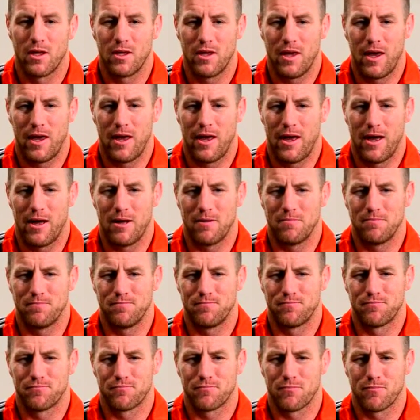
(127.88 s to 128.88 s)
Yeah.
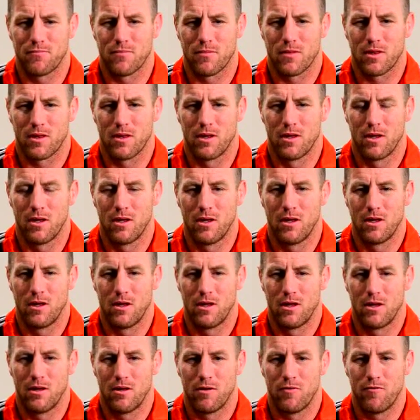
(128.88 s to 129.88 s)

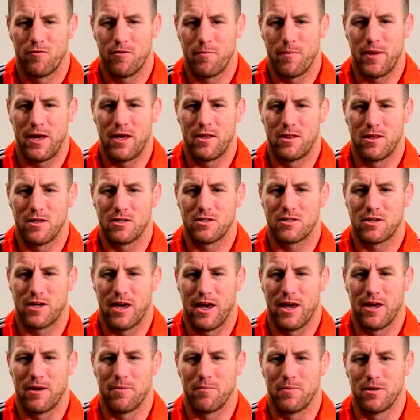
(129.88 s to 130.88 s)
For me, this
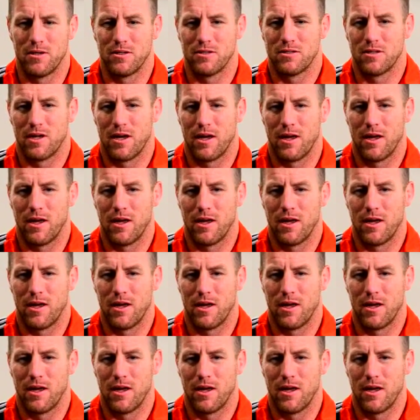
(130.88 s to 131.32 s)
game is